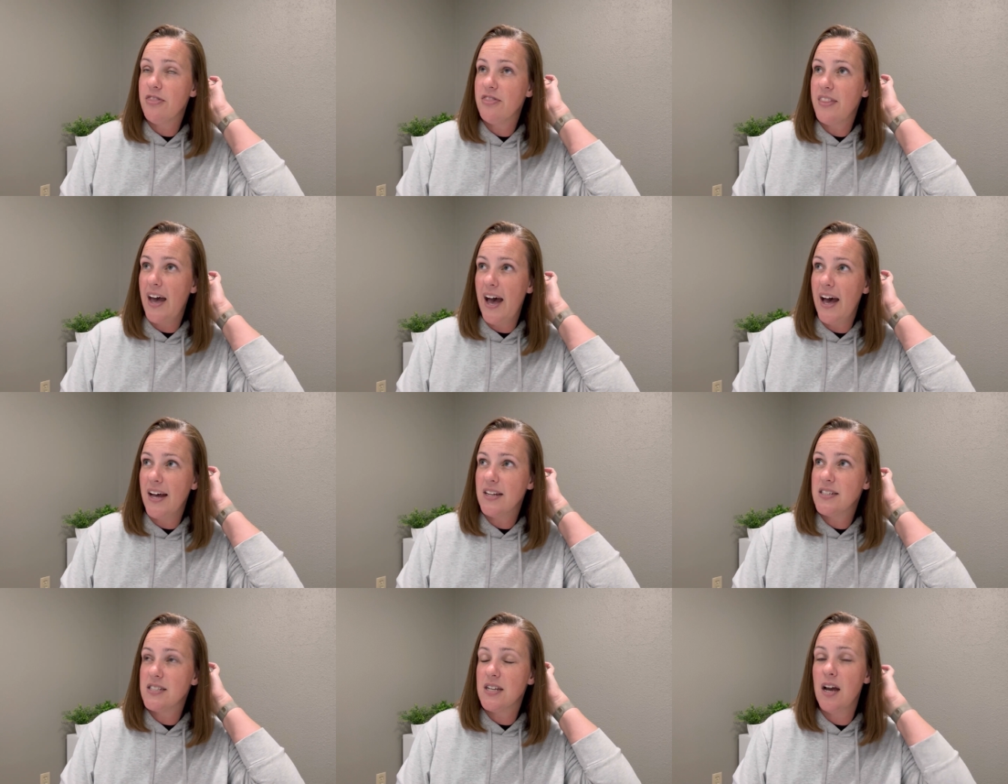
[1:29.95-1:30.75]

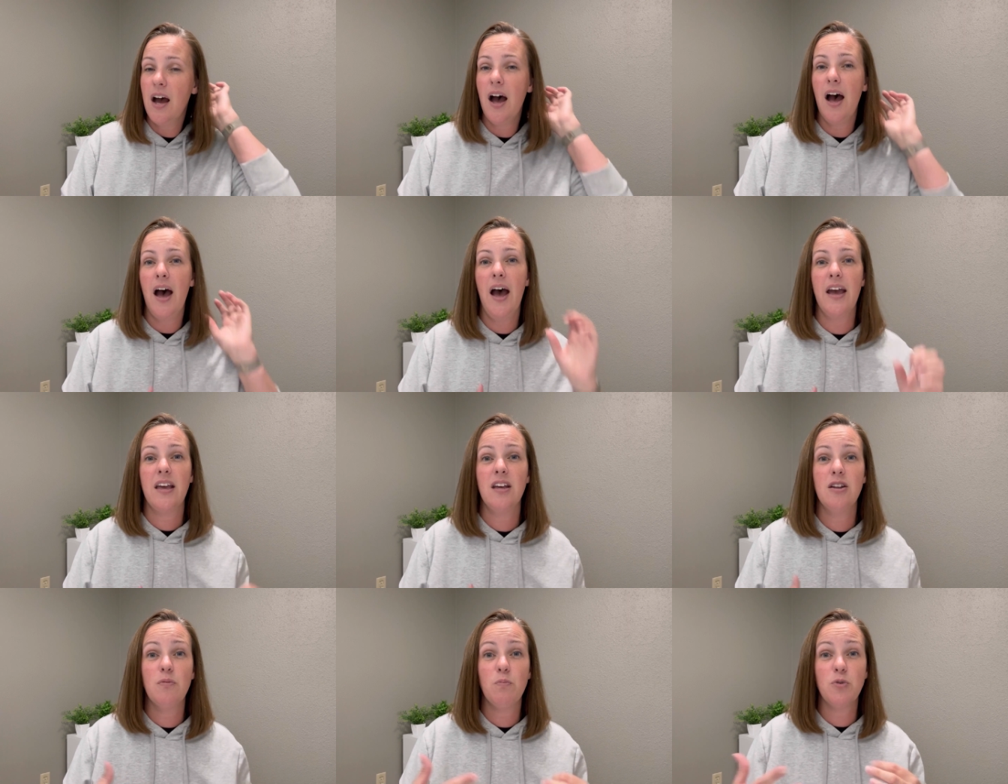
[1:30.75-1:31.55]
that I
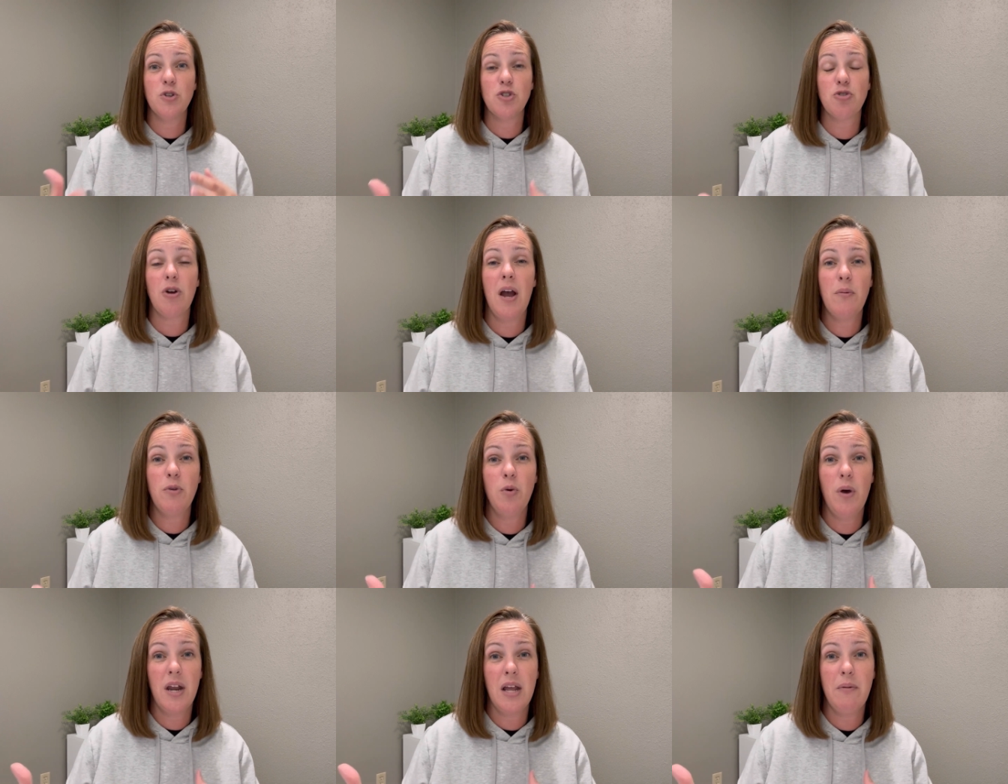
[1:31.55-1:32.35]
can prescribe
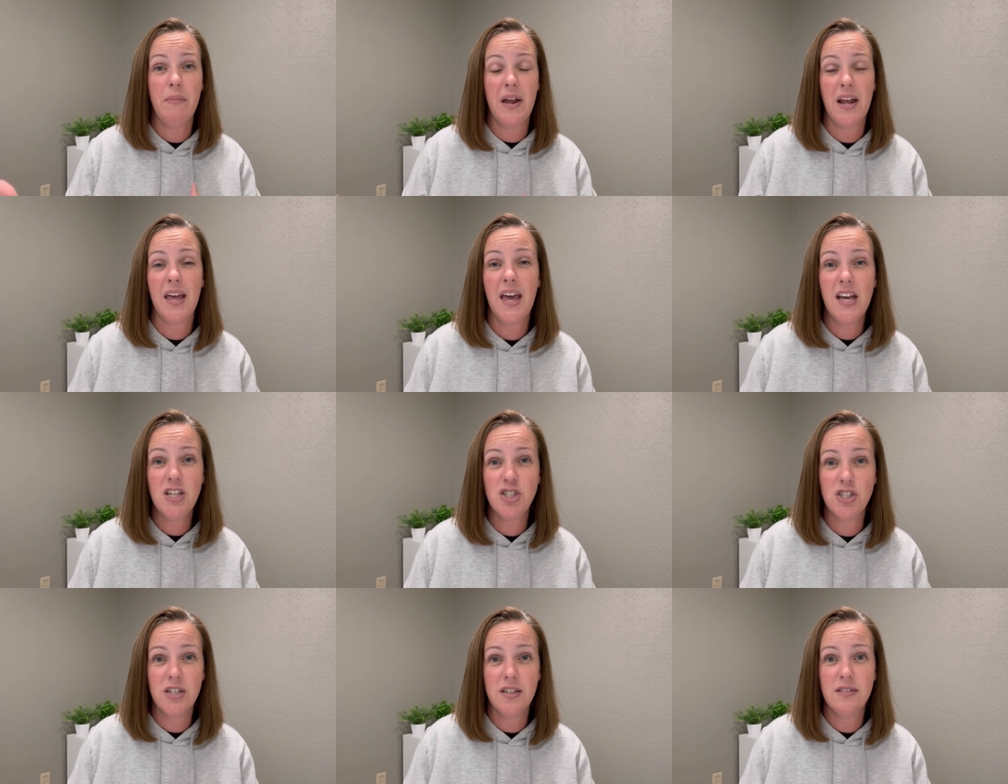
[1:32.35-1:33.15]
you any
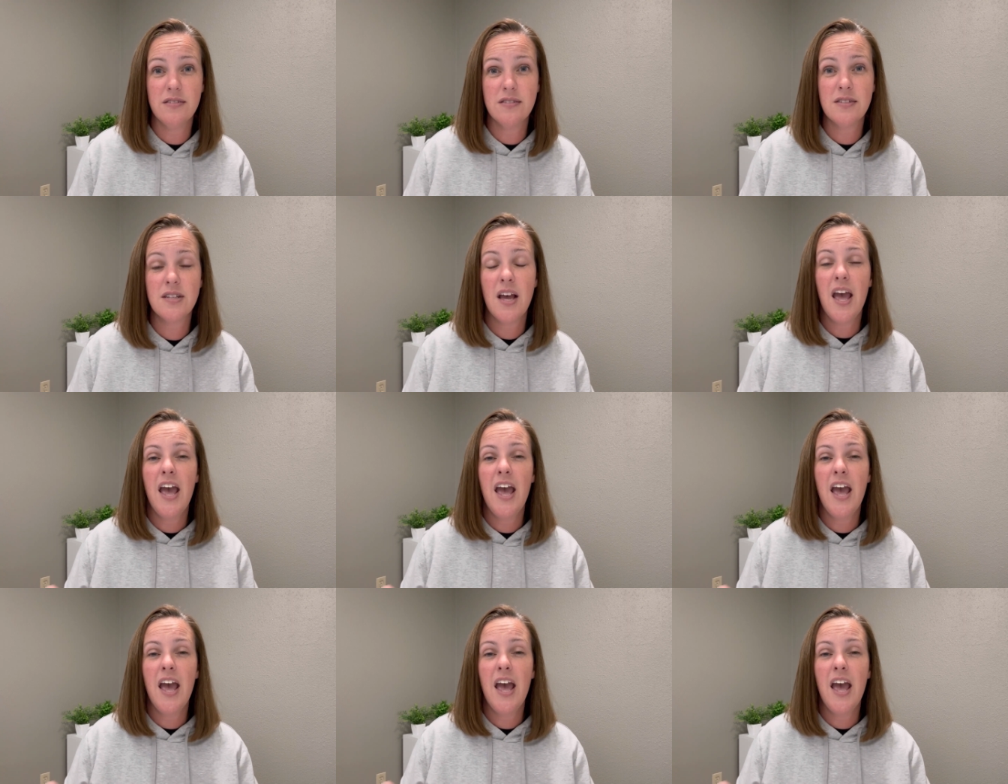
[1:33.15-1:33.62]
medications.